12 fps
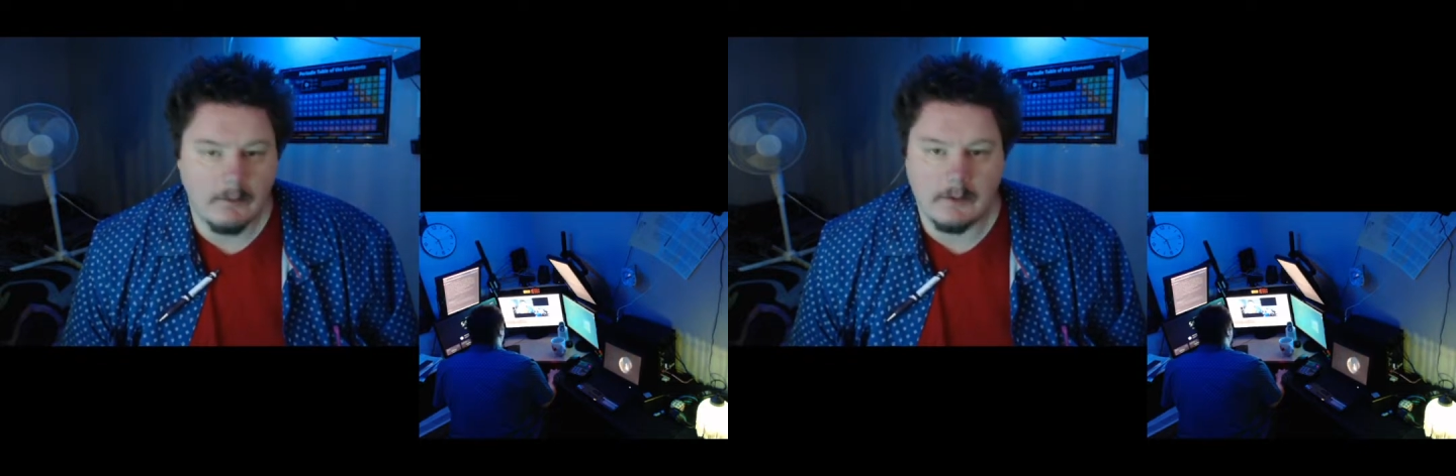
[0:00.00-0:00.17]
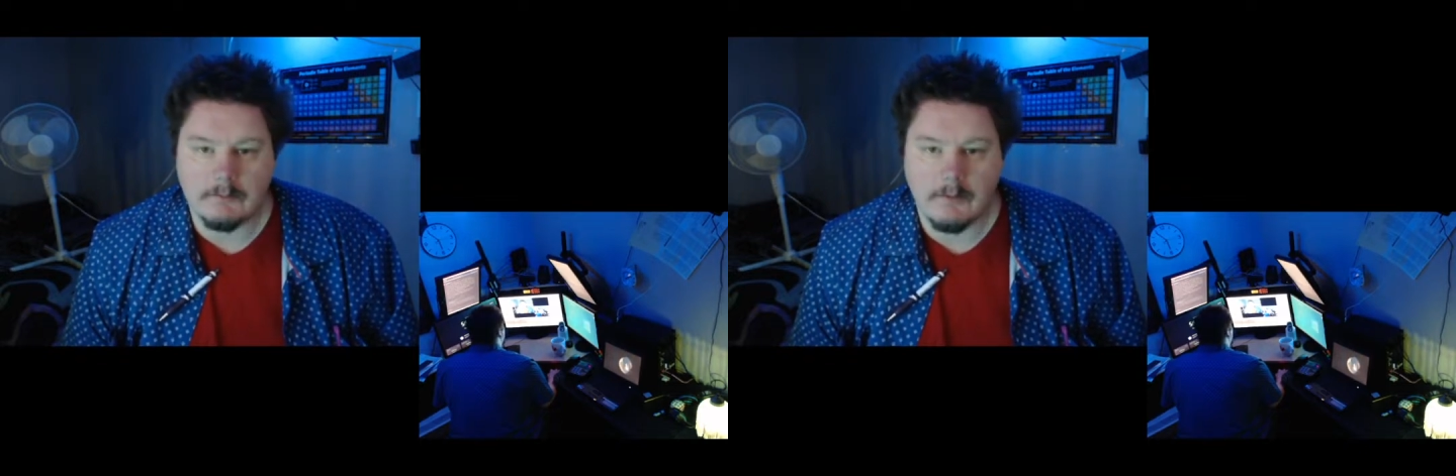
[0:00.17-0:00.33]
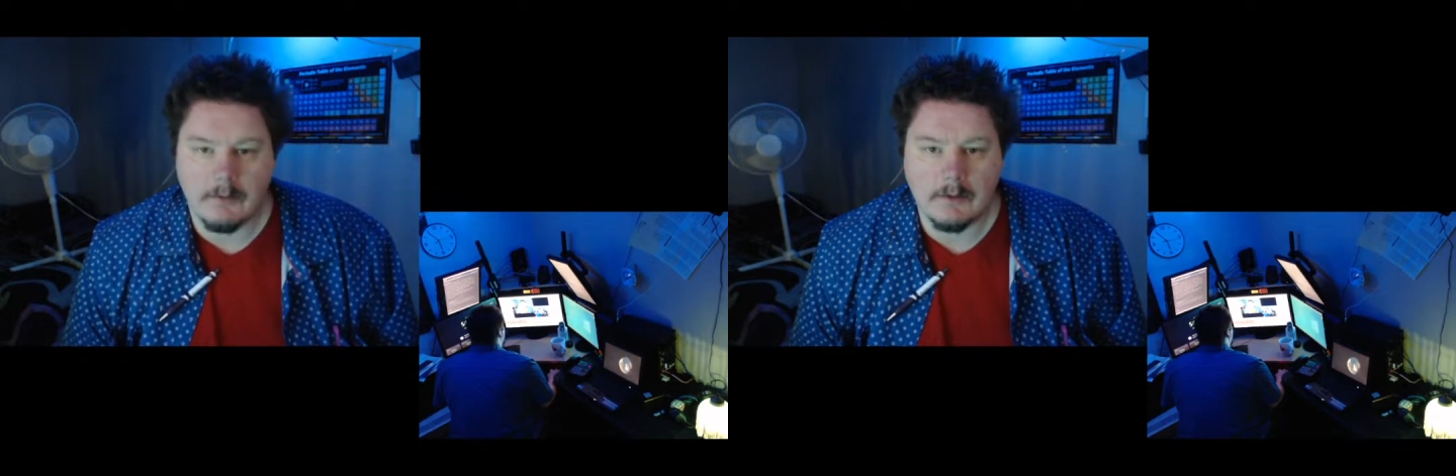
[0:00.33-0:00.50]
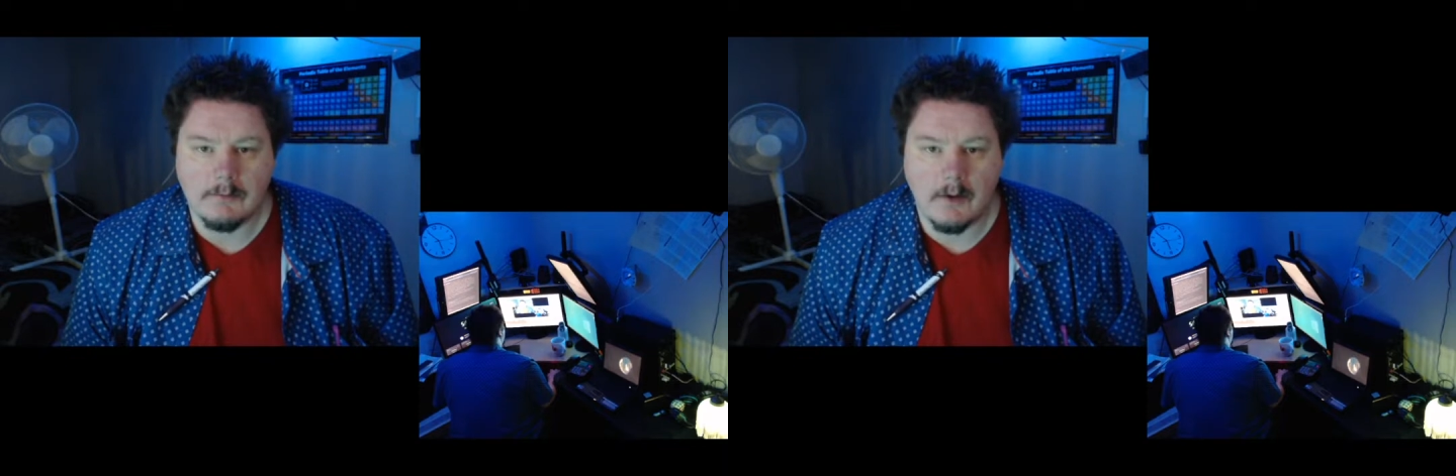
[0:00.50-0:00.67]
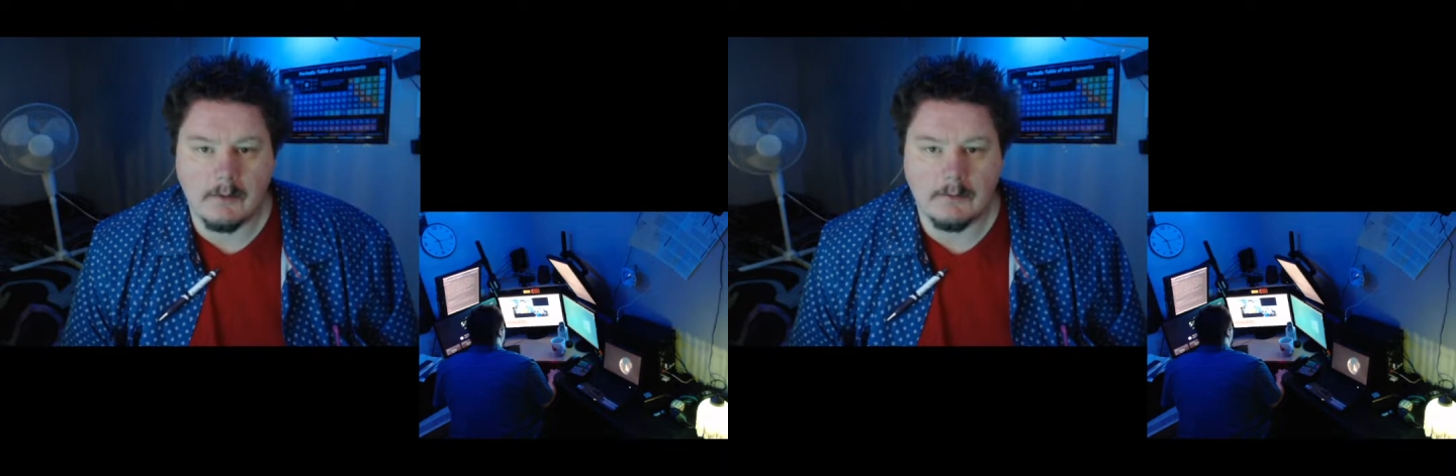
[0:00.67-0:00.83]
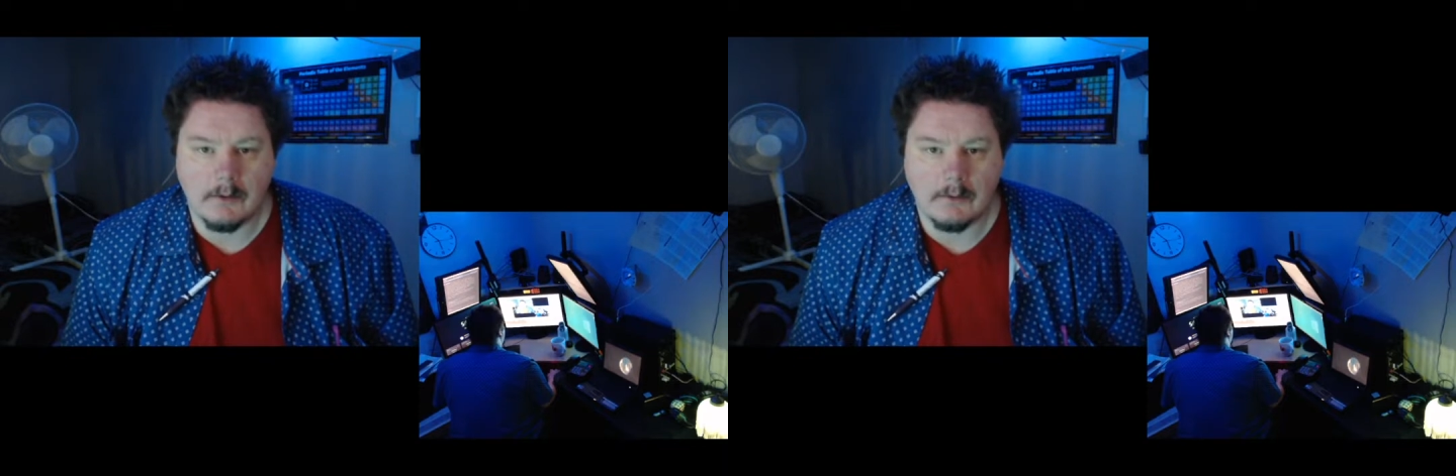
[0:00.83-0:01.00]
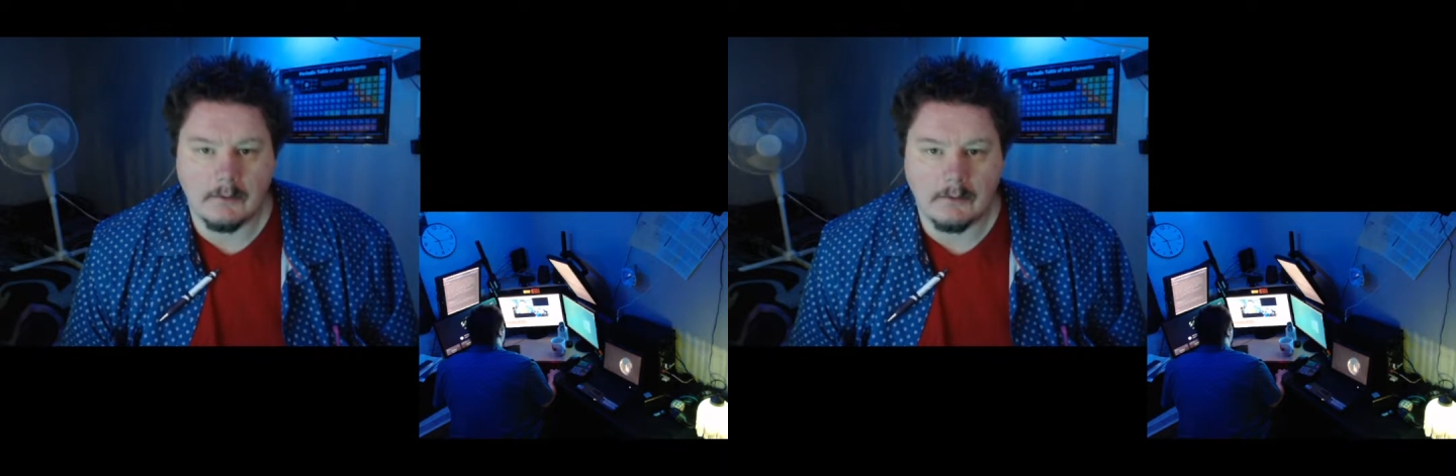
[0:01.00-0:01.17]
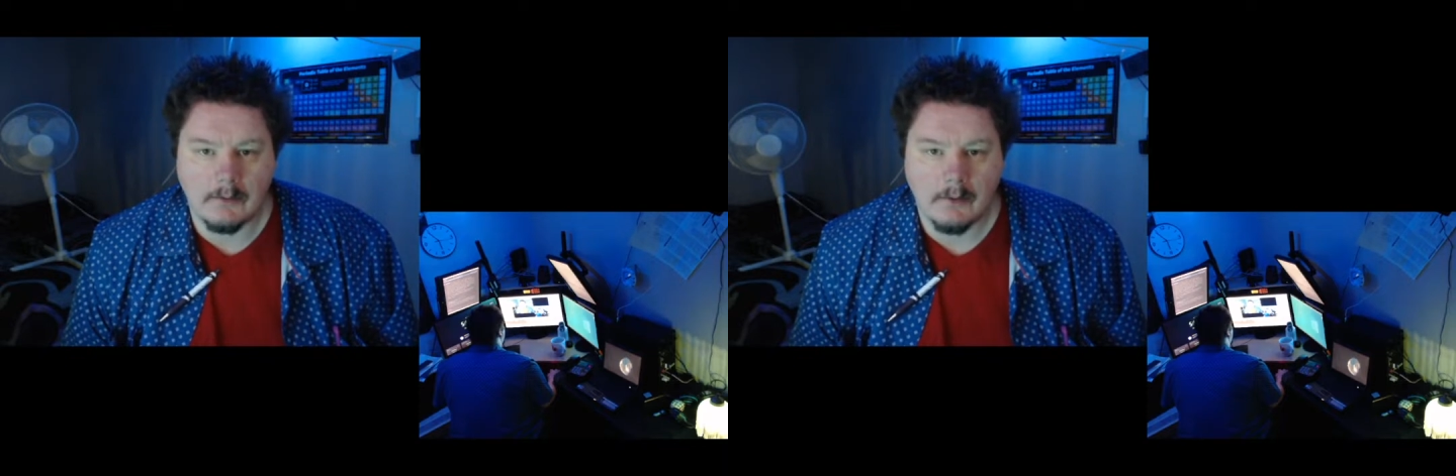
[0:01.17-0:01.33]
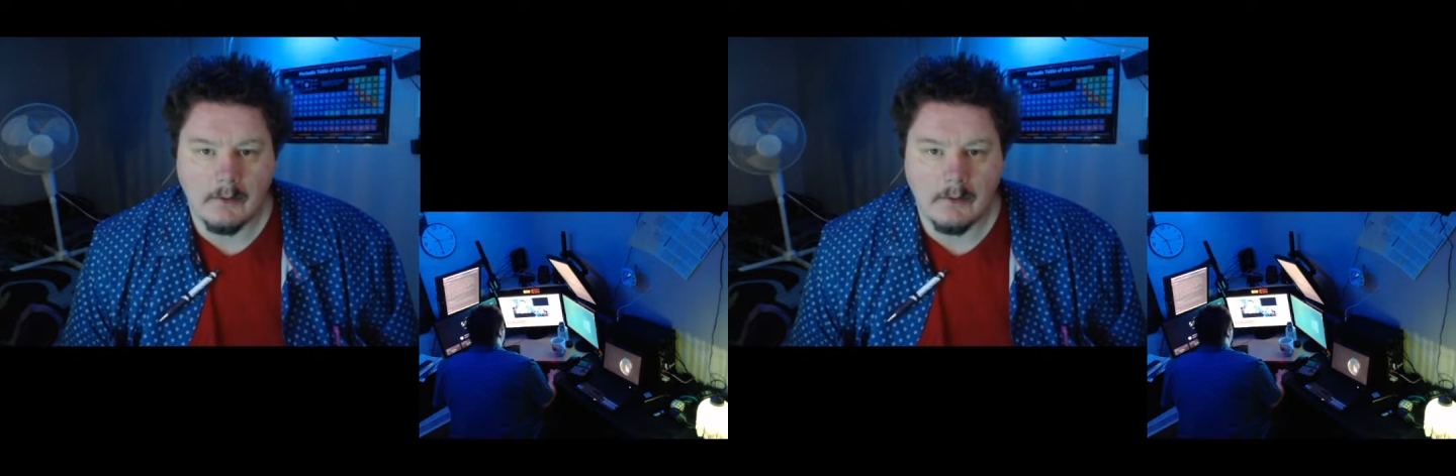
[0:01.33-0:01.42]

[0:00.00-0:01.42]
and 45 seconds,